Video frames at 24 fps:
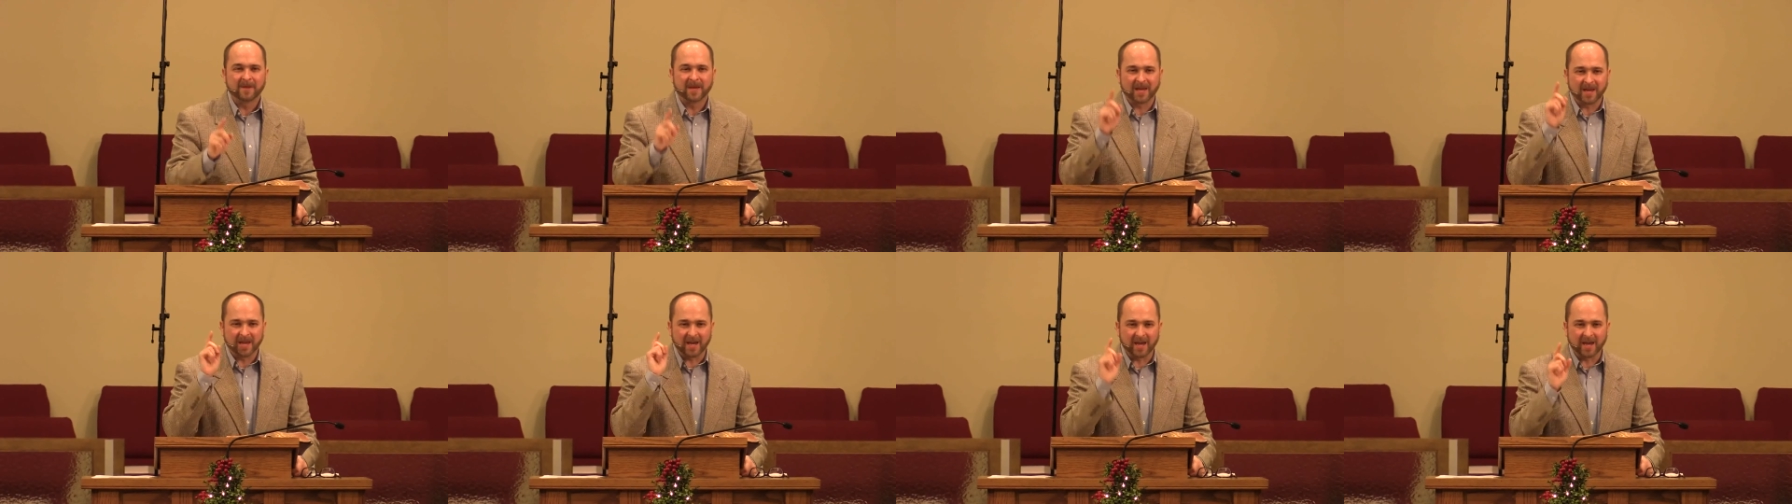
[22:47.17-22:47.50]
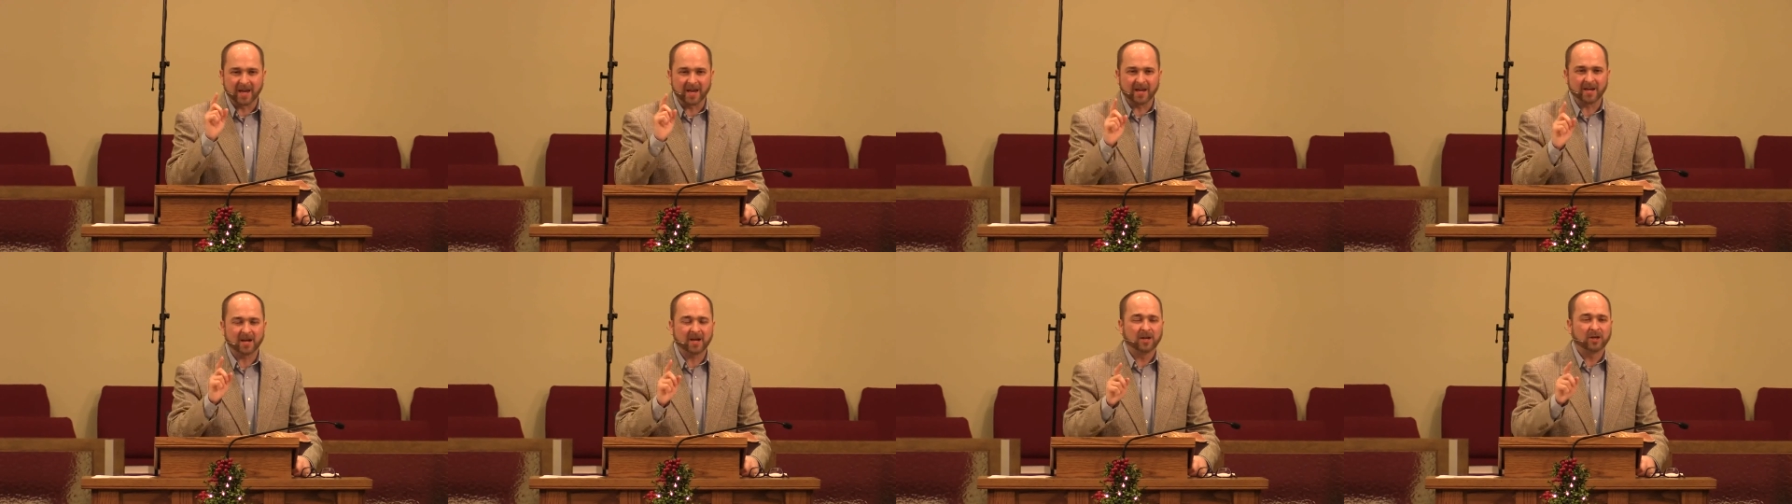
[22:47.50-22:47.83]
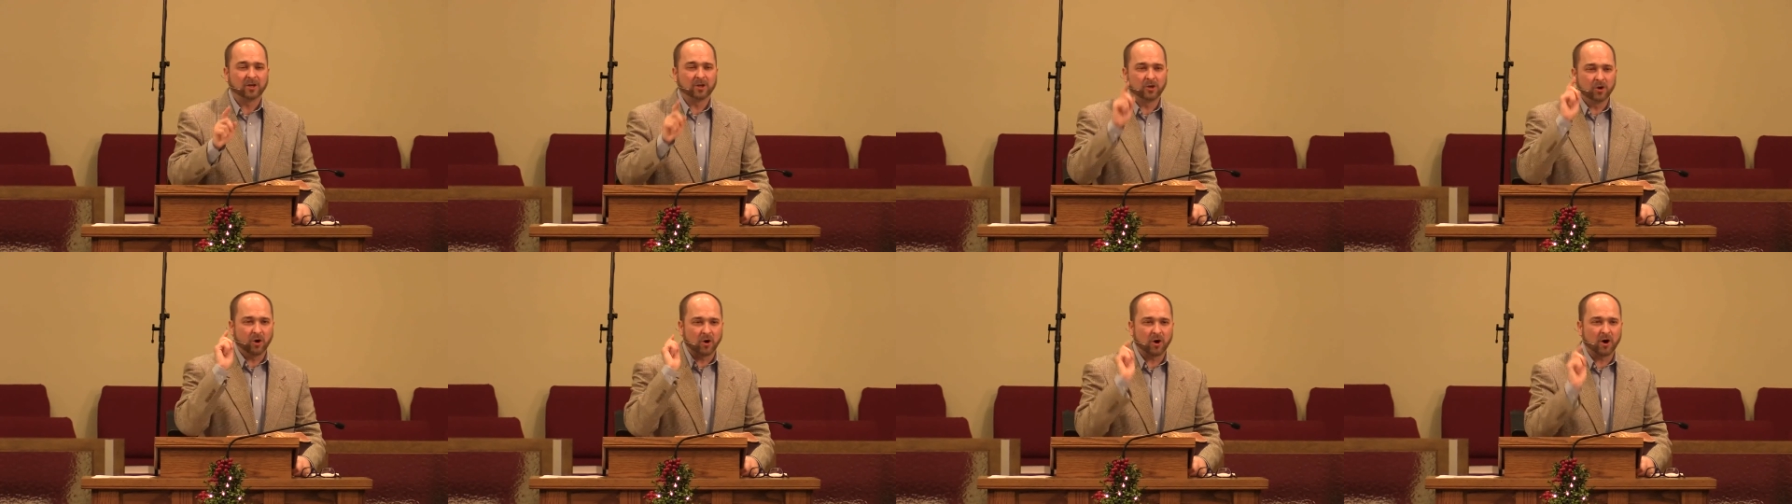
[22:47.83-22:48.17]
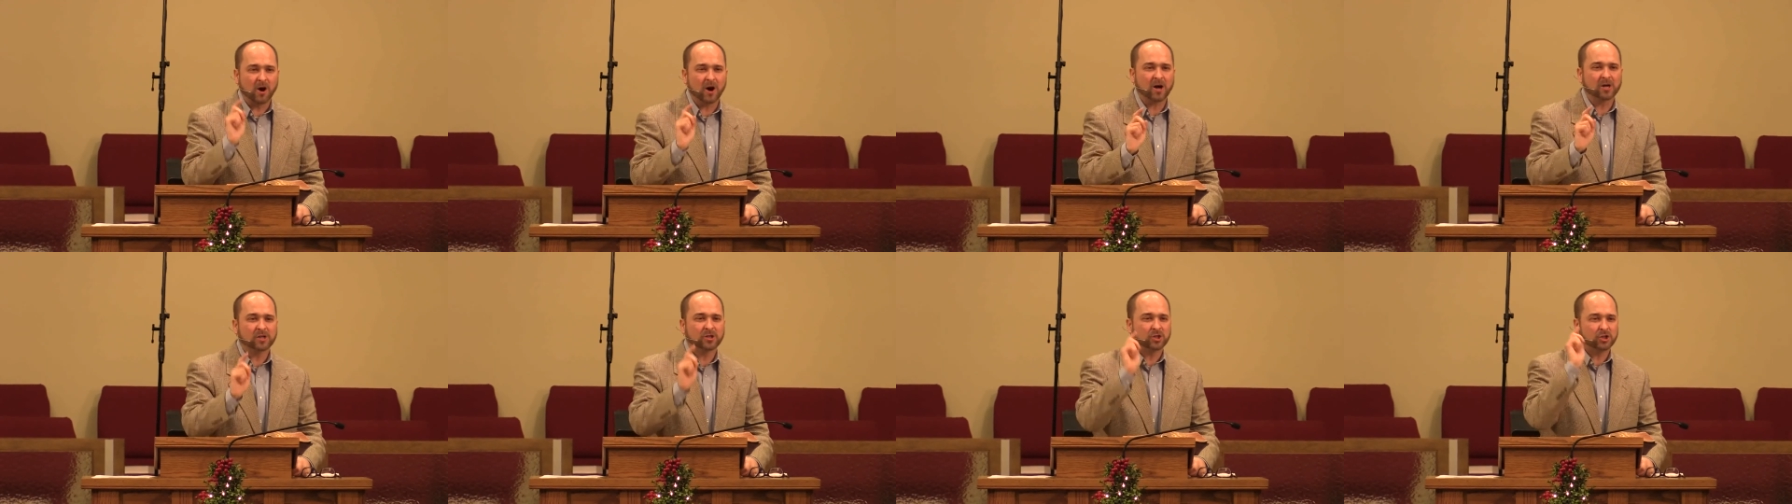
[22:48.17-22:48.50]
in
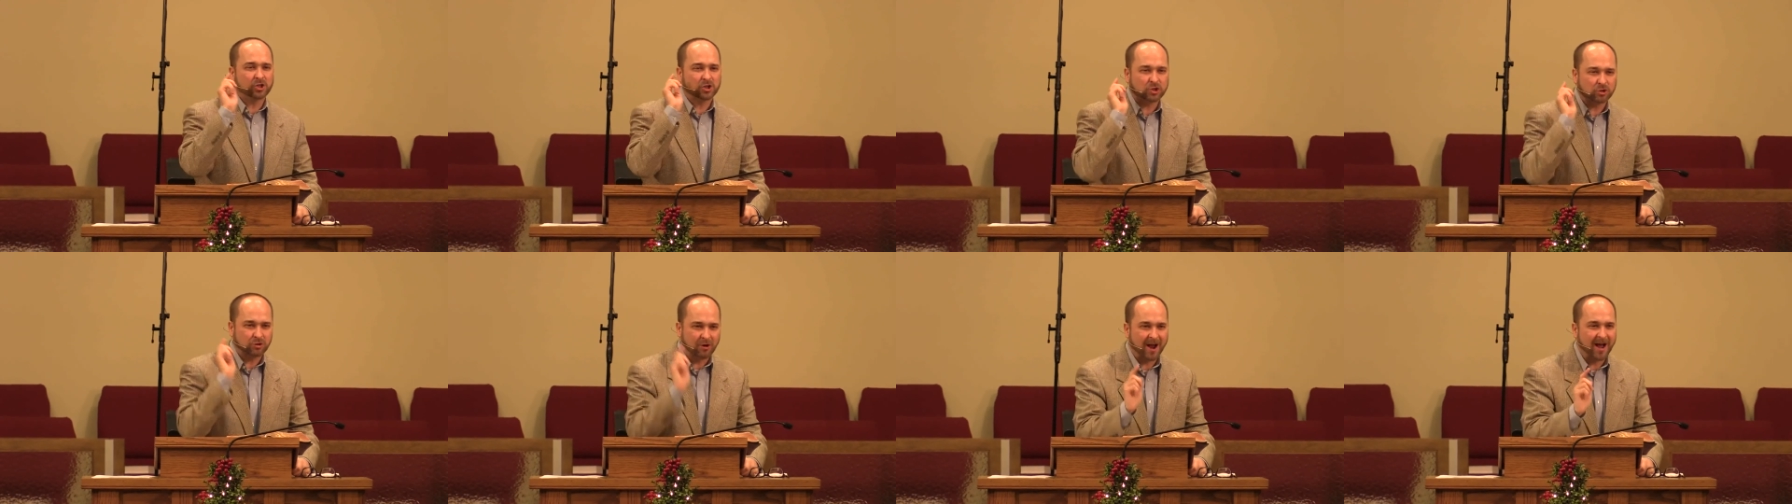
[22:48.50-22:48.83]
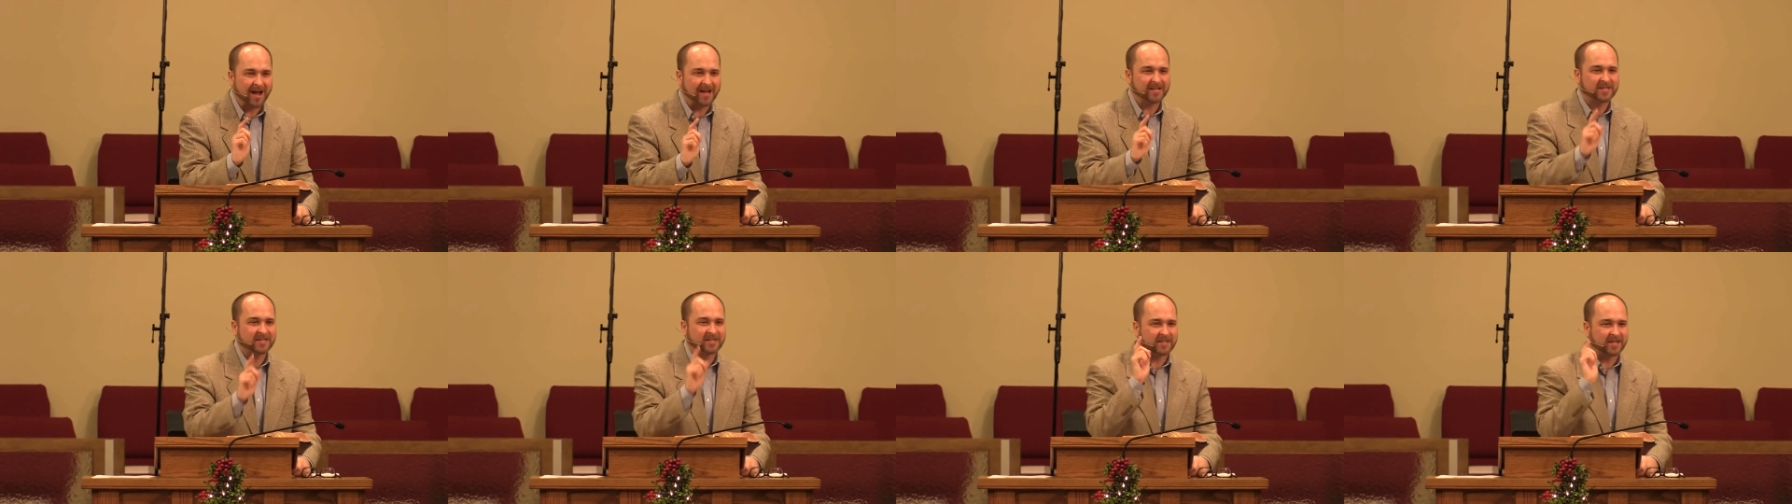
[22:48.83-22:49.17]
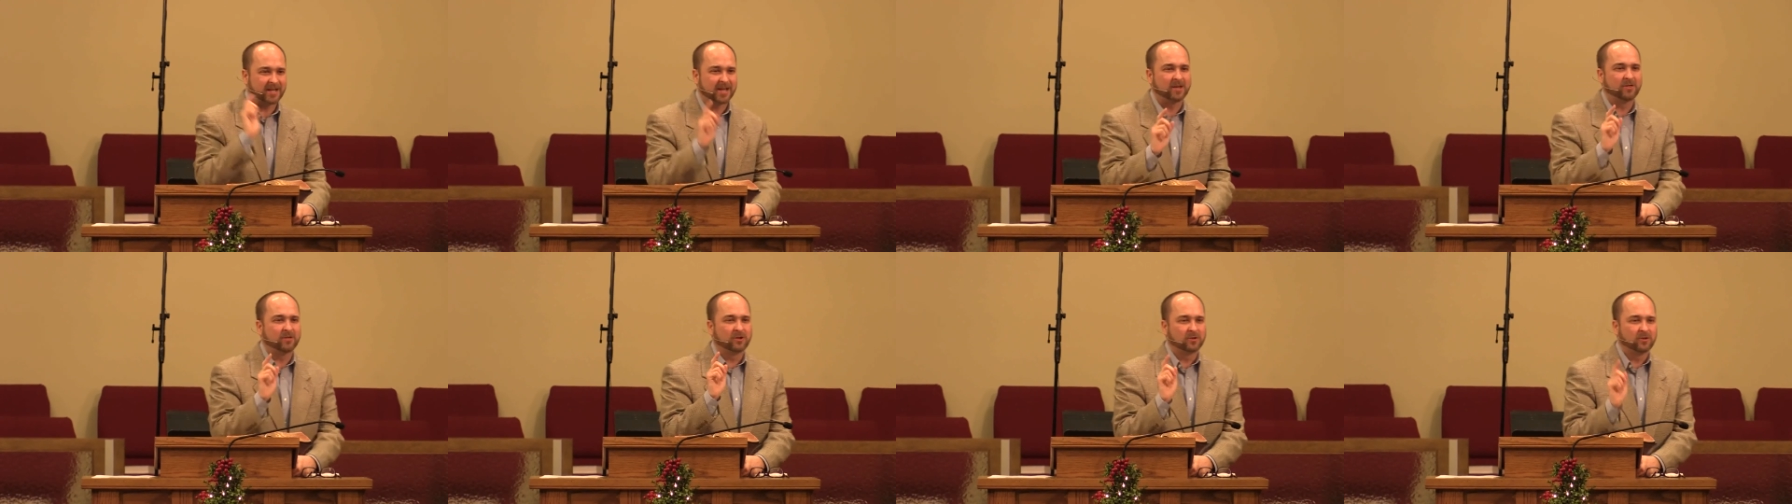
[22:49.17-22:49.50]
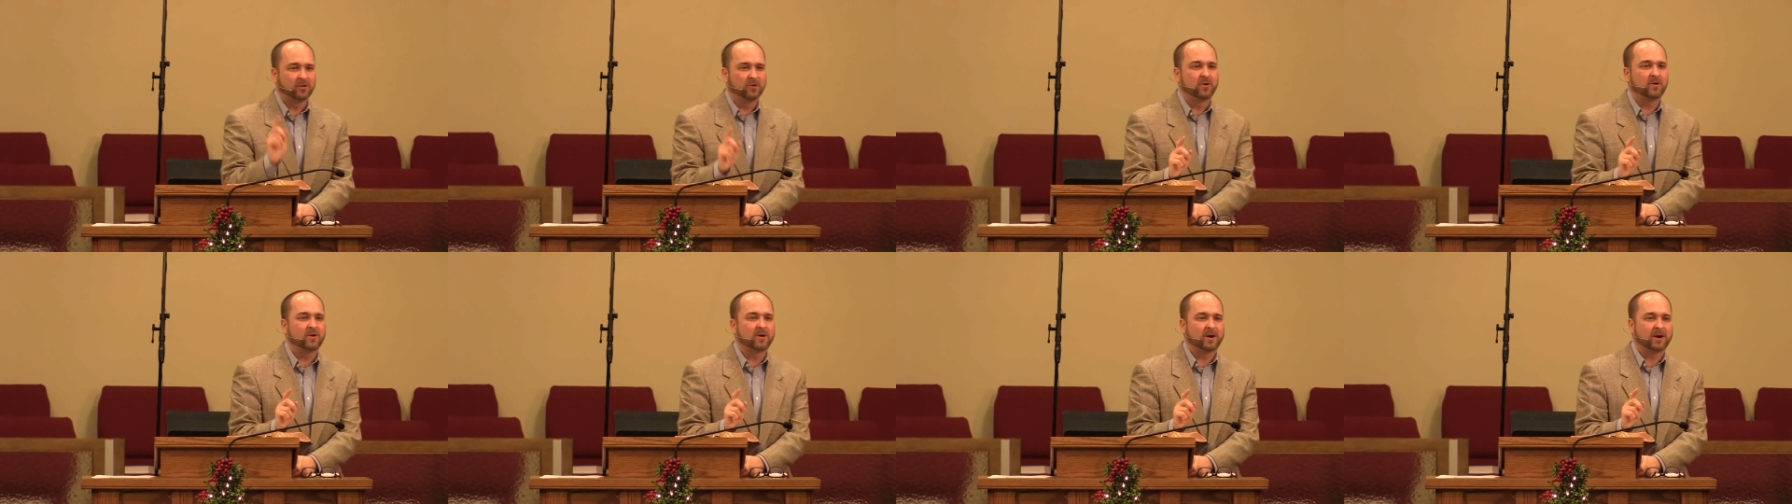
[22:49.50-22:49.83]
your trust in the
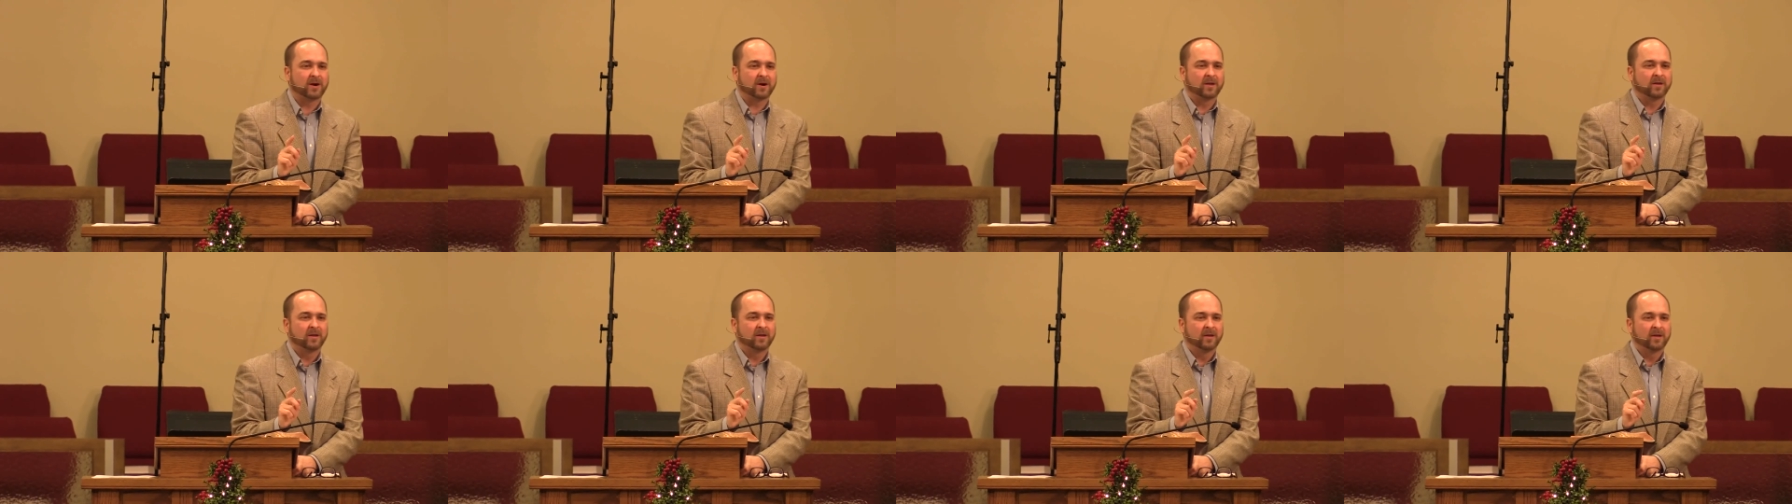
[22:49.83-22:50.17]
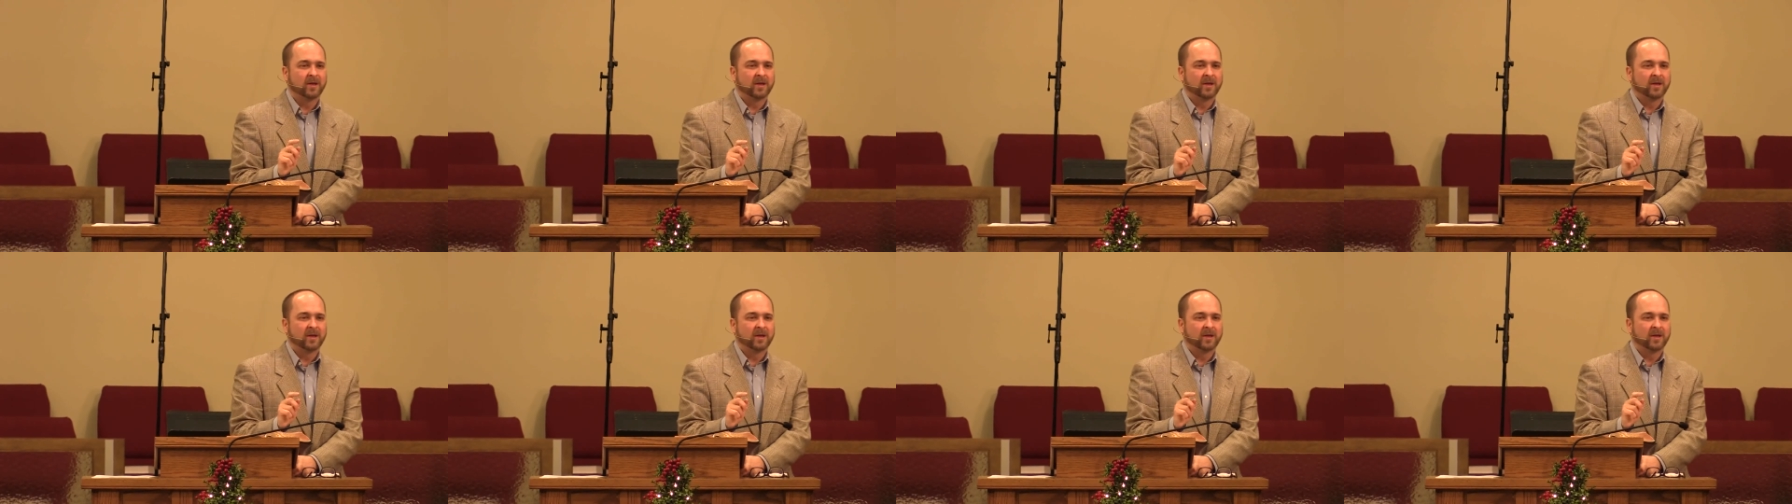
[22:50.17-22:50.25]
Lord,